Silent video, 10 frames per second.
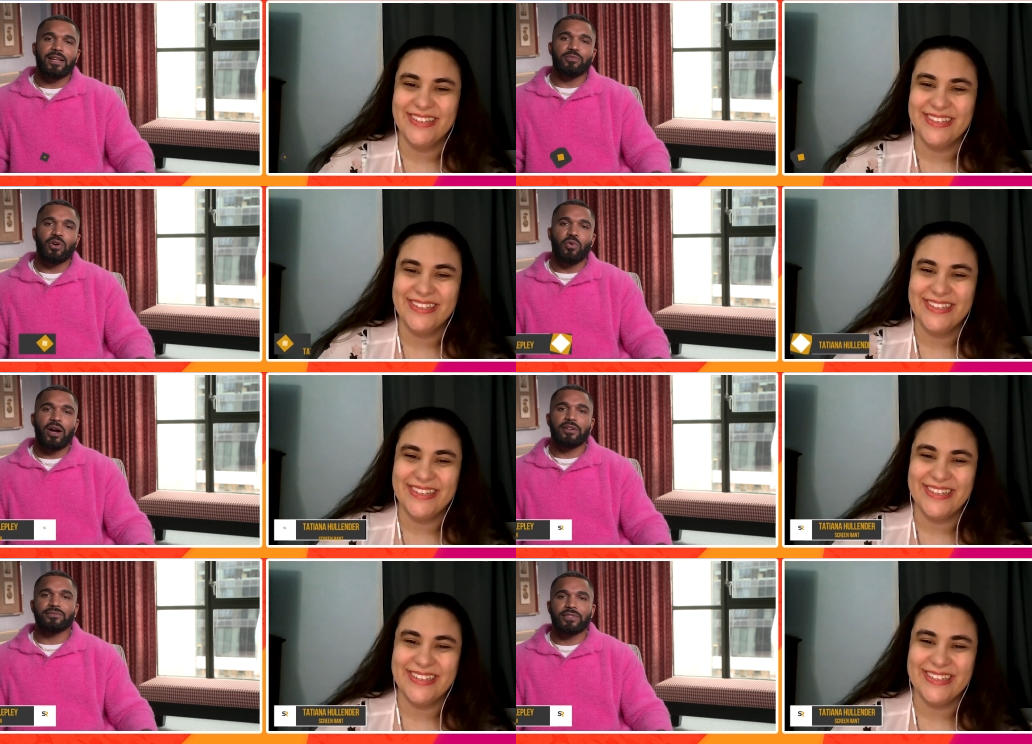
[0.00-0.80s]
Speaker 1: I'm doing
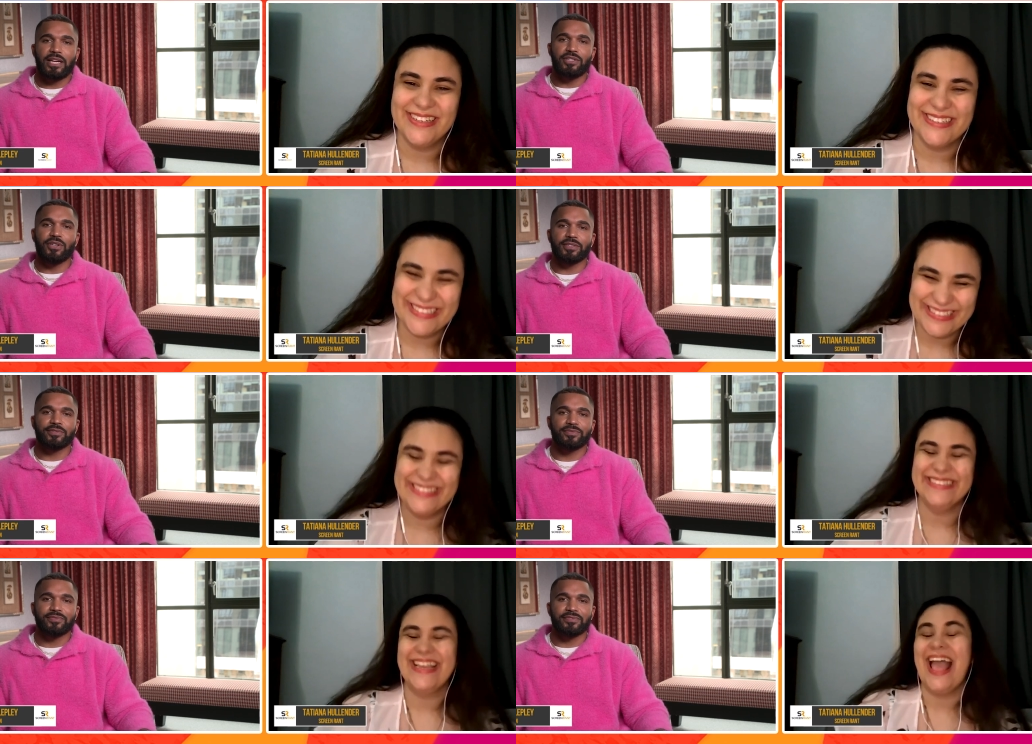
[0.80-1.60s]
well. How you doing?
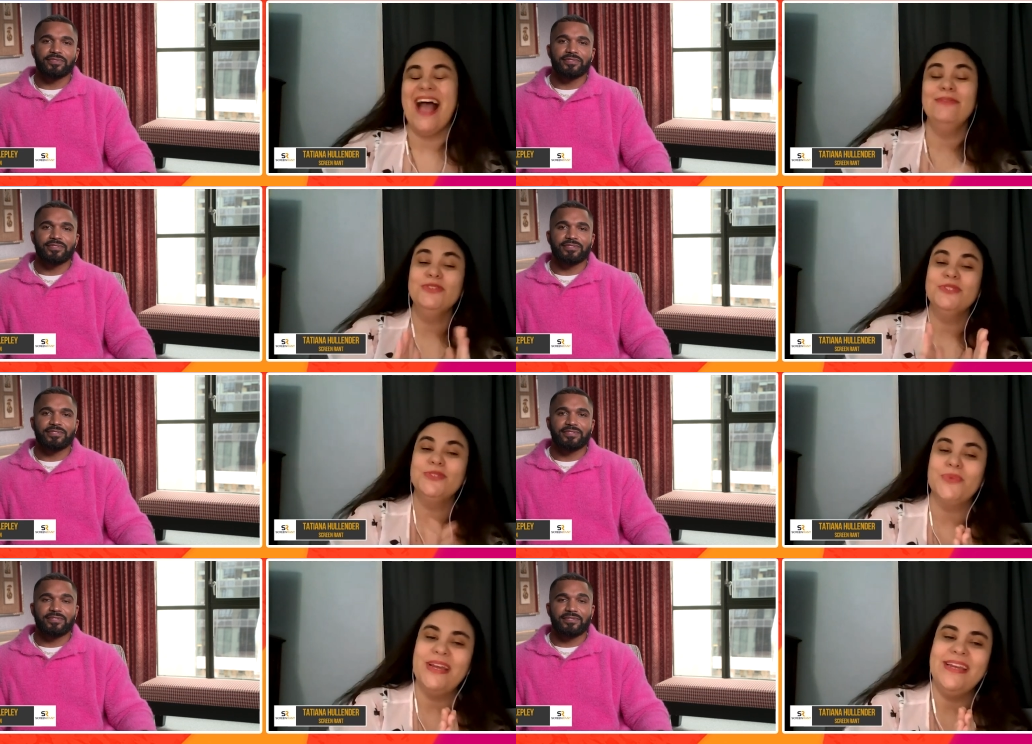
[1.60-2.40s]
I'm
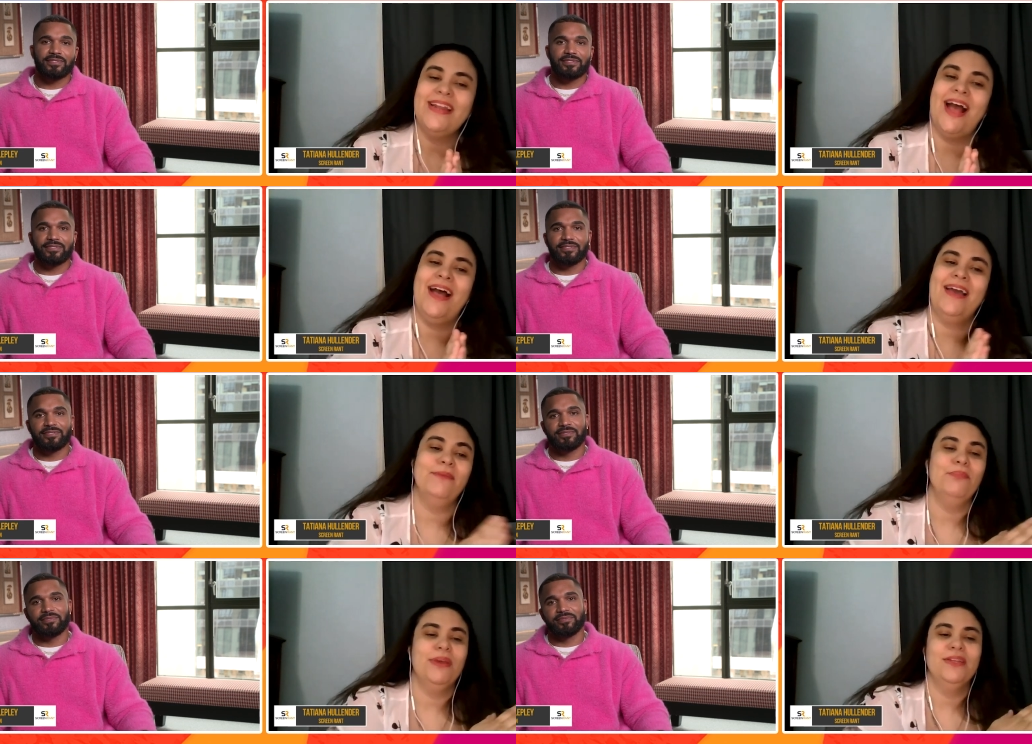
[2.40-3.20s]
doing great.
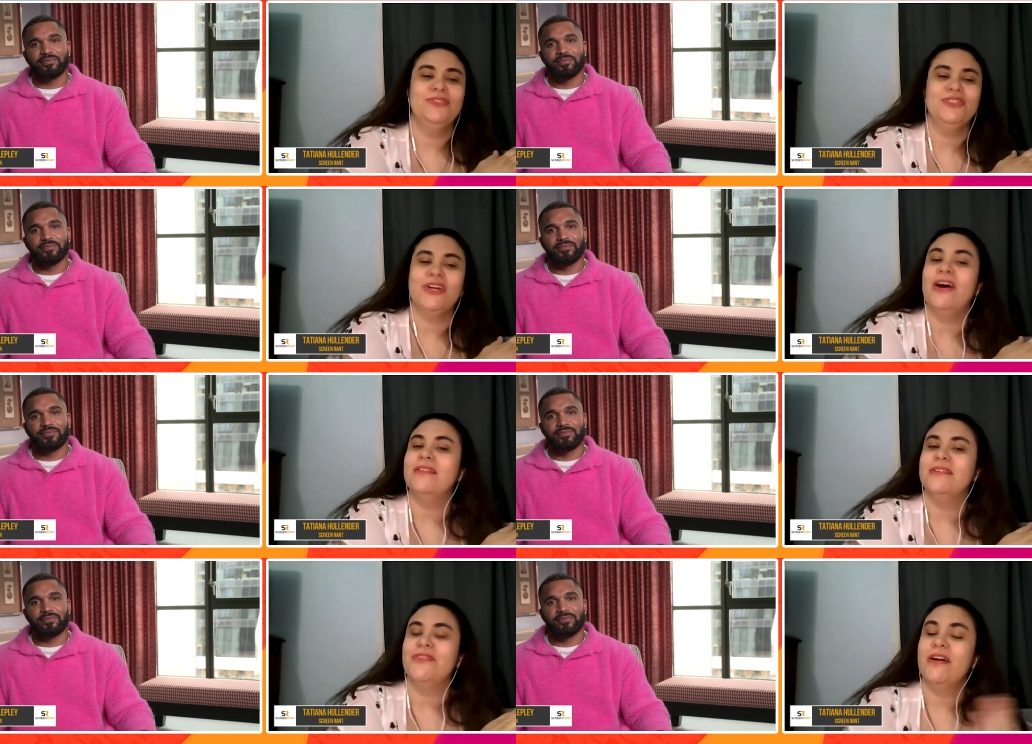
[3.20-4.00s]
I binged
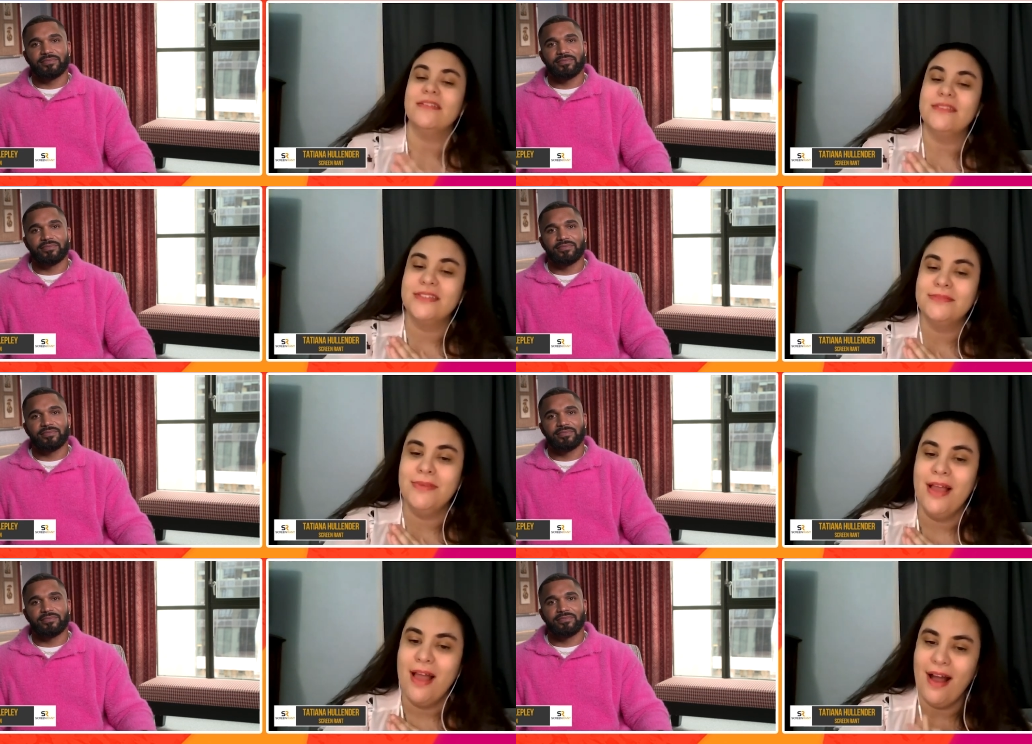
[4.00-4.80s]
all of
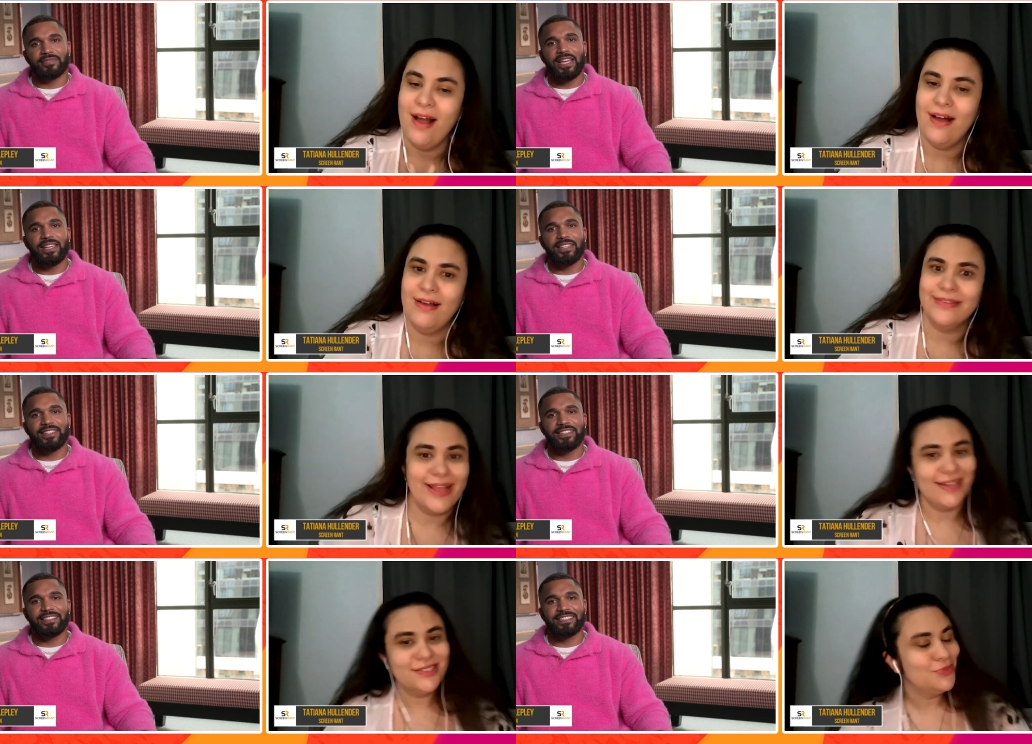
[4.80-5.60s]
Harlem uh, hey.
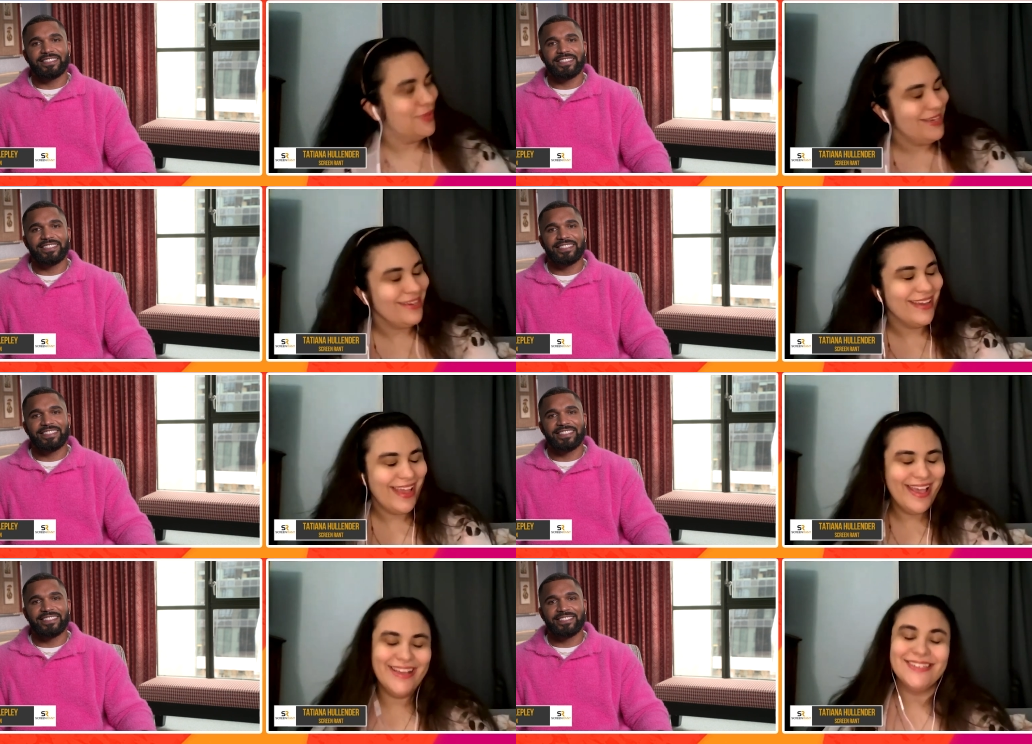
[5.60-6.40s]
last week,
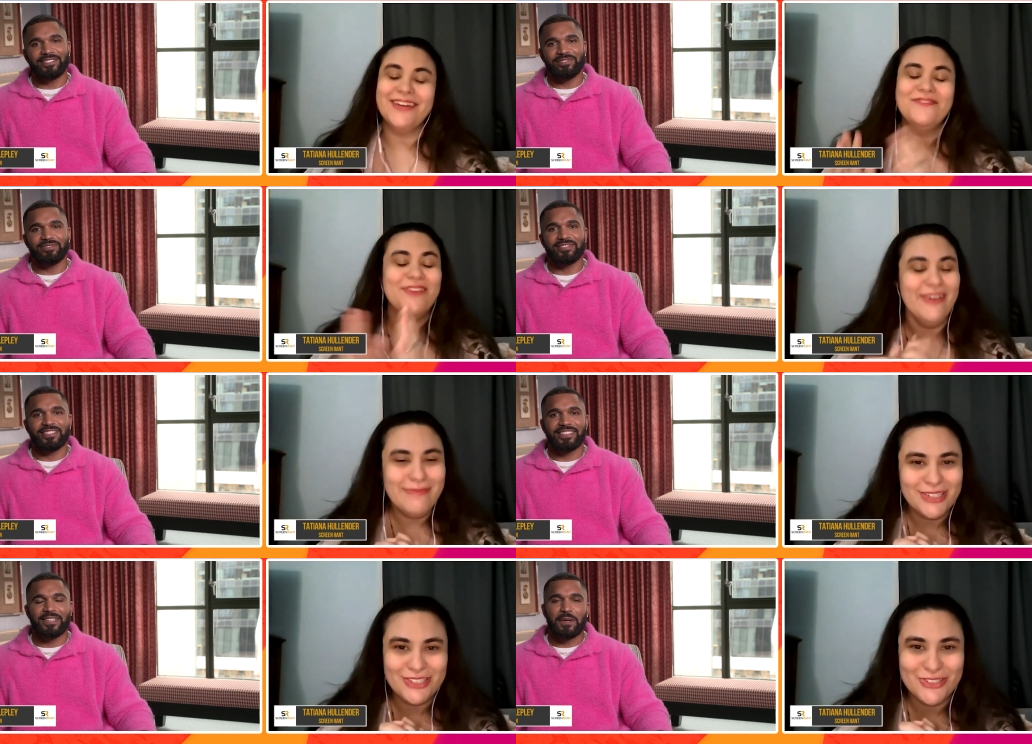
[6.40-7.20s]
and I very
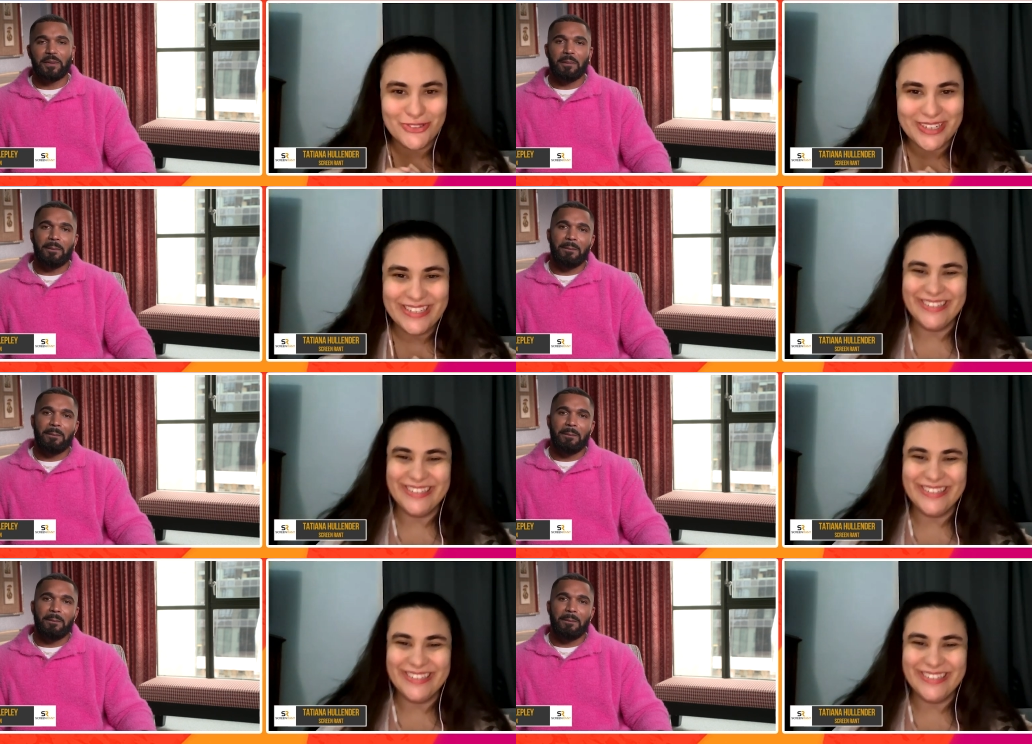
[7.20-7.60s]
much enjoyed it.